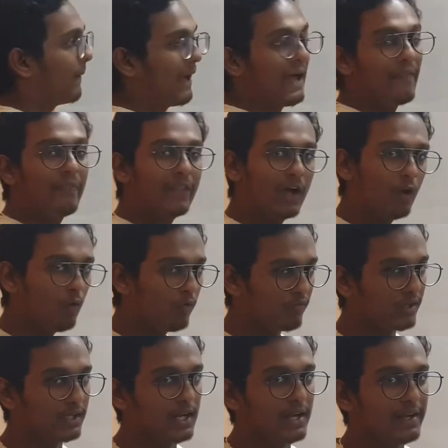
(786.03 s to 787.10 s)
And now
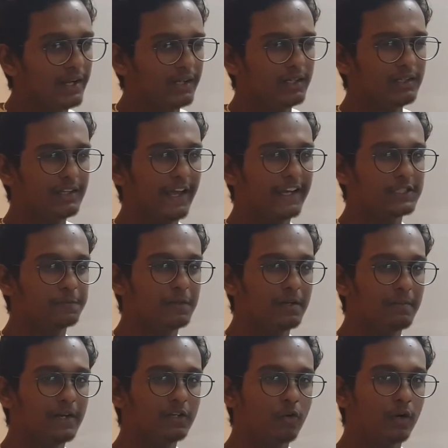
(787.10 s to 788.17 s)
we conducted the
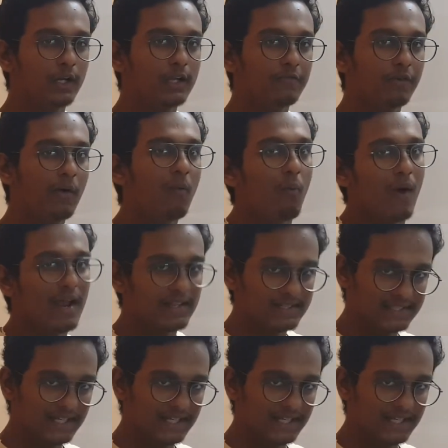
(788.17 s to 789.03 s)
experiment only for 1